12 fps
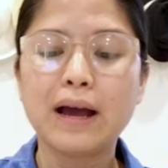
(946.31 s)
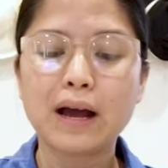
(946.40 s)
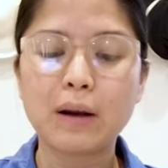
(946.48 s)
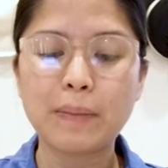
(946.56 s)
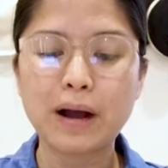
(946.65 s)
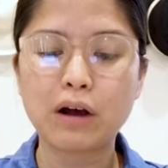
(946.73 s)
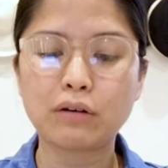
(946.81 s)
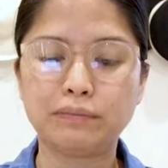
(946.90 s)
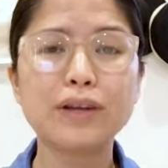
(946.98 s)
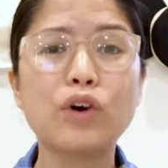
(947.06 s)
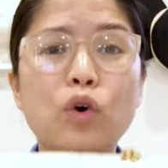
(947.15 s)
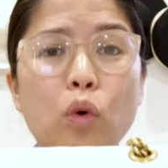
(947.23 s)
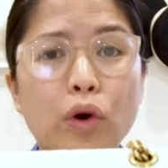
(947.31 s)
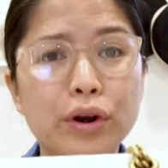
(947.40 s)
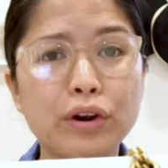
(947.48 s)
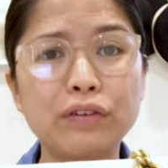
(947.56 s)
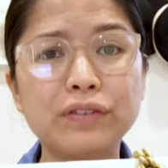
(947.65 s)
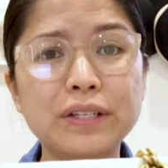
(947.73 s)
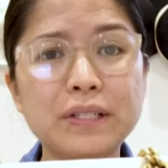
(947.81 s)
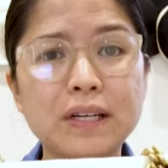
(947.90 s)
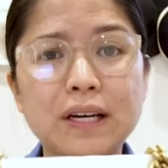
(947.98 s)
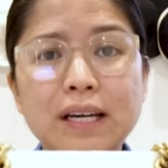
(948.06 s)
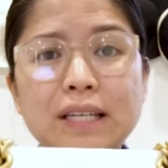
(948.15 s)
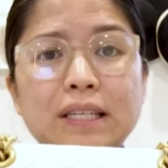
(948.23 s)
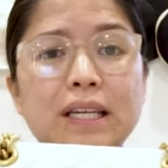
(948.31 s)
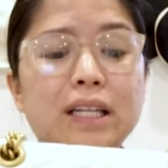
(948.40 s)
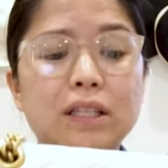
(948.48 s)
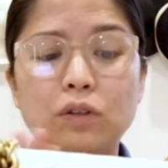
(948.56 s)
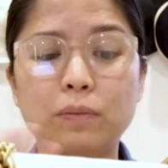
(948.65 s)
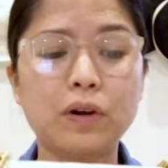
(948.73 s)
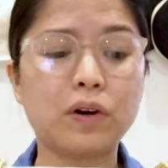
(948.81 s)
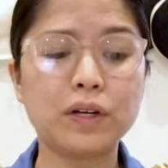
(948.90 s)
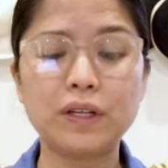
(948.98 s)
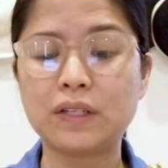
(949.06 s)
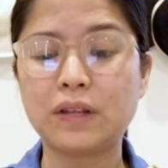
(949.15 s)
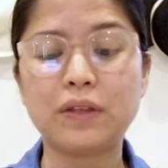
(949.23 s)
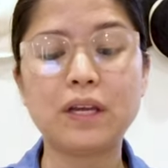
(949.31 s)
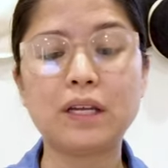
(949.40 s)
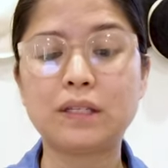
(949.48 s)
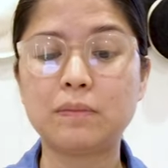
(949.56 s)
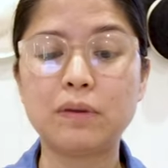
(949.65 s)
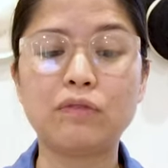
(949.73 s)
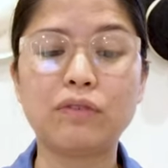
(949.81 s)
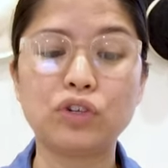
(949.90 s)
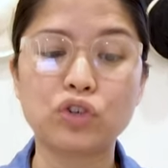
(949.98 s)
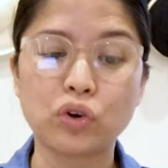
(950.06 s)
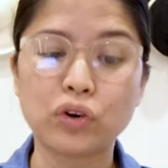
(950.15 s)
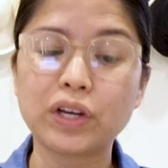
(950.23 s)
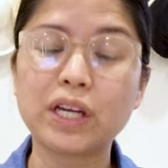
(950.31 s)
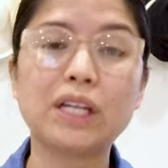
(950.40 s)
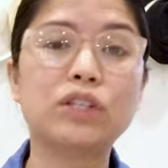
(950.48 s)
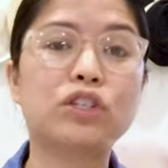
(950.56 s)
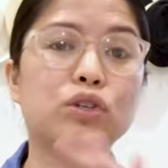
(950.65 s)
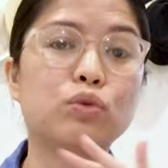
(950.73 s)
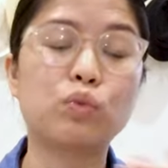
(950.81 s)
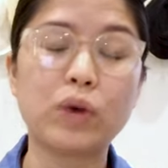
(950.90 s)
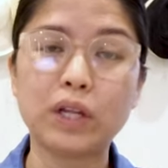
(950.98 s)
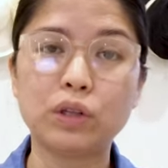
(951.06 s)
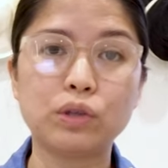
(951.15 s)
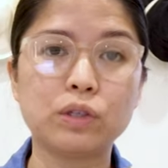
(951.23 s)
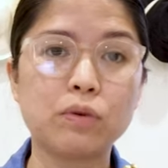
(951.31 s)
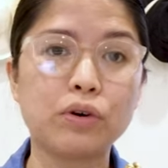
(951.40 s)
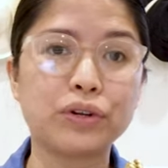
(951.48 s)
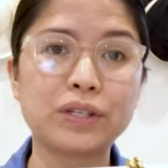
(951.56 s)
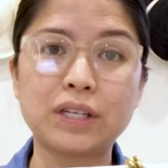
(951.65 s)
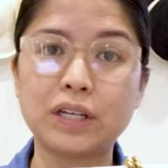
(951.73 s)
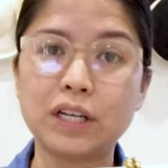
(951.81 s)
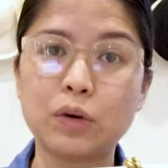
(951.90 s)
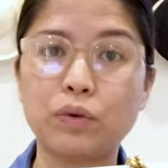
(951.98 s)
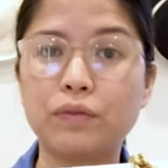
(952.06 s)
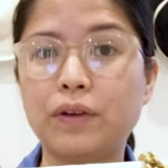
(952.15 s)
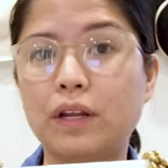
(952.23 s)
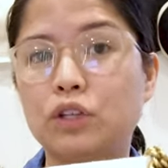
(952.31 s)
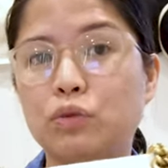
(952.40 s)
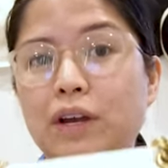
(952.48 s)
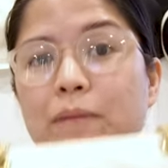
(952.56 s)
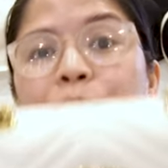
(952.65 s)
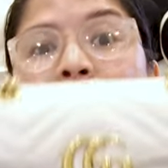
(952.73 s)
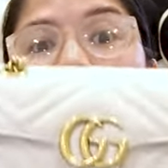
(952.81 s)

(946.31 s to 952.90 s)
about a quarter of this size. And it, to be honest, I think it's a bit of a jerk. It is just way too small. There's nothing that would fit into it.